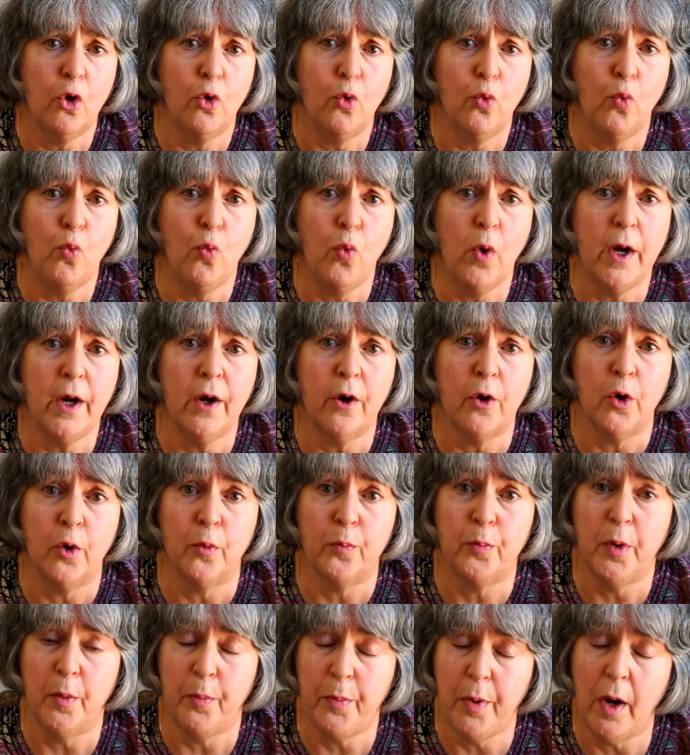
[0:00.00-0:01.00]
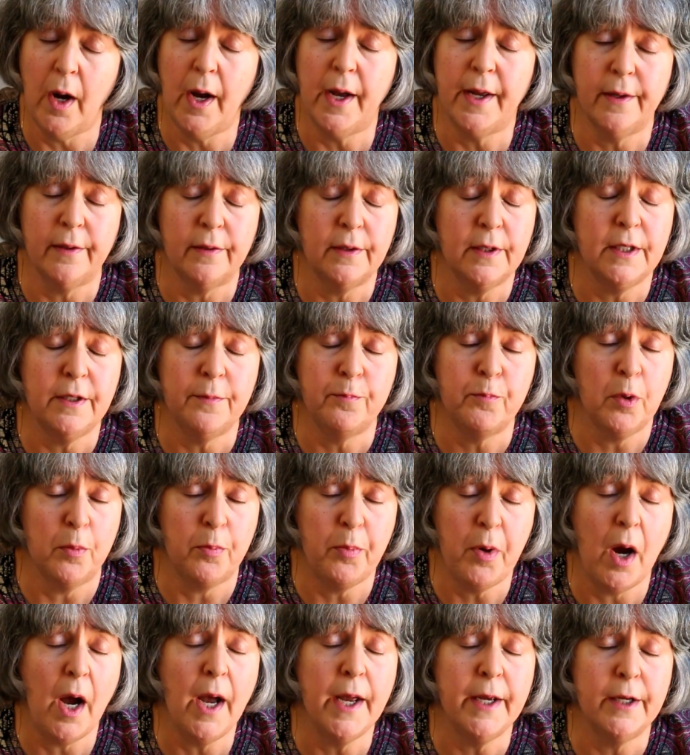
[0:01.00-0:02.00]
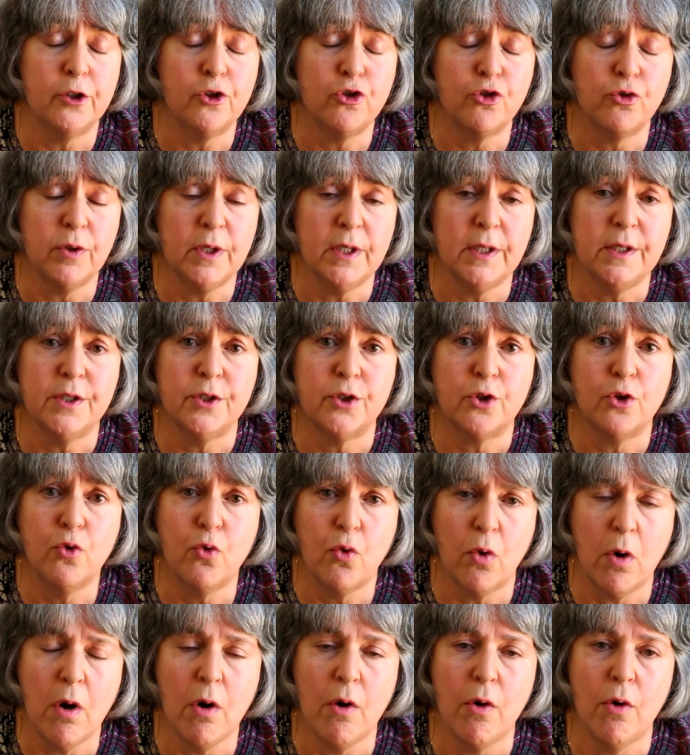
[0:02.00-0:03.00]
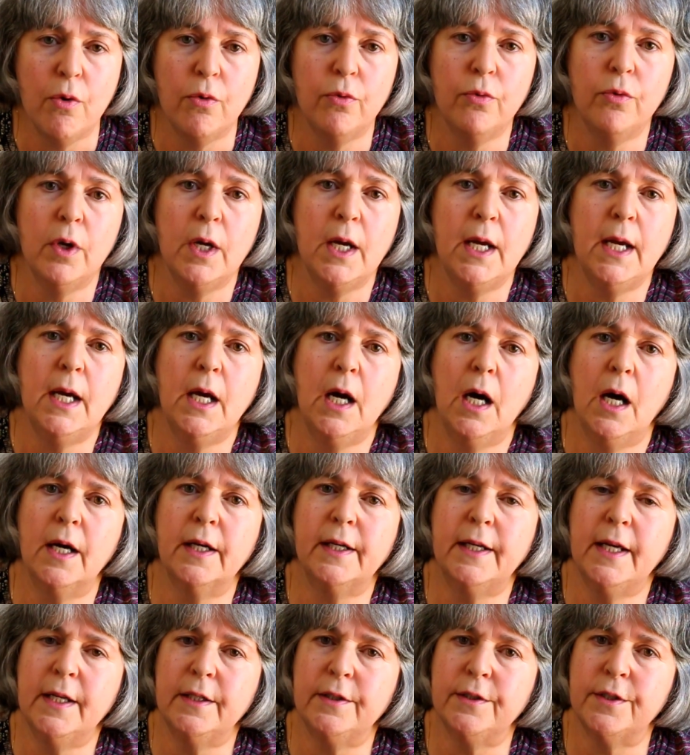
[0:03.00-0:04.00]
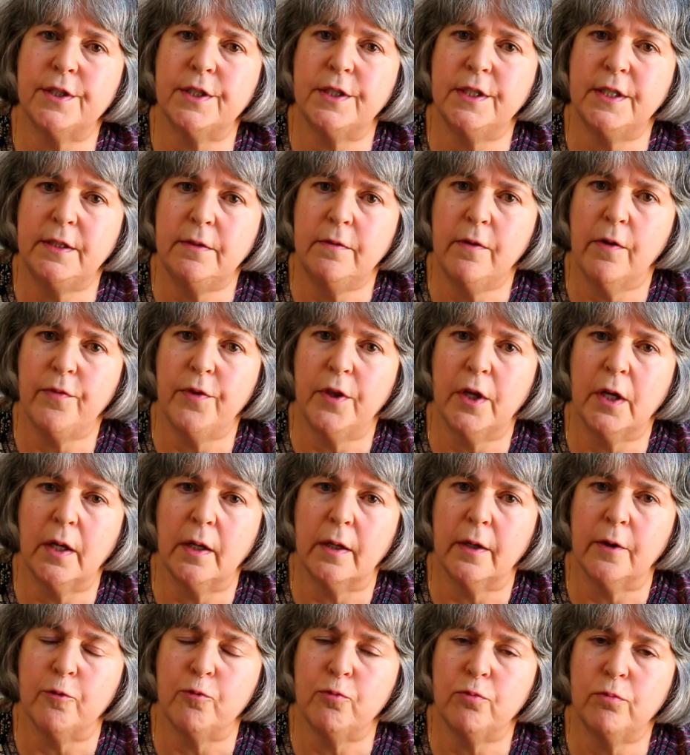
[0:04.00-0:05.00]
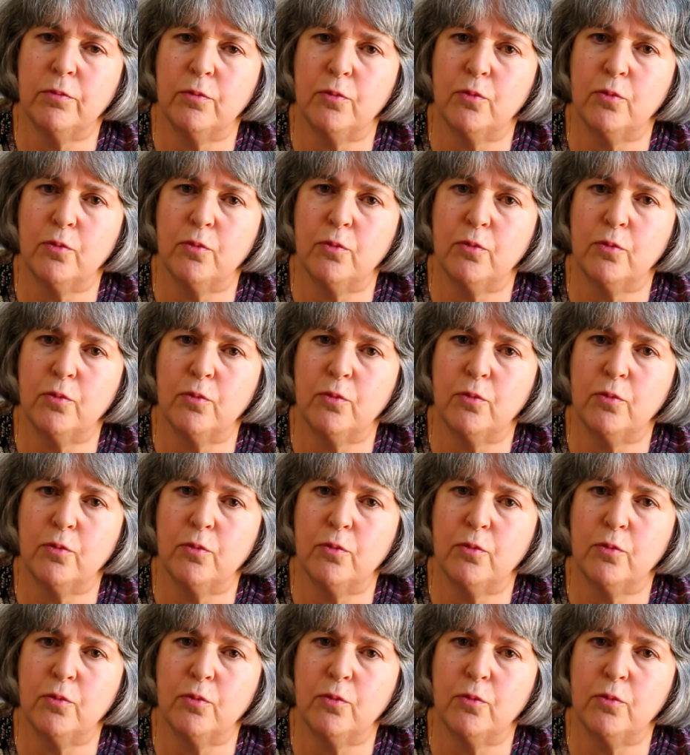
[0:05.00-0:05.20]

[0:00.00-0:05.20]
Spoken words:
where papaya trees grow, against the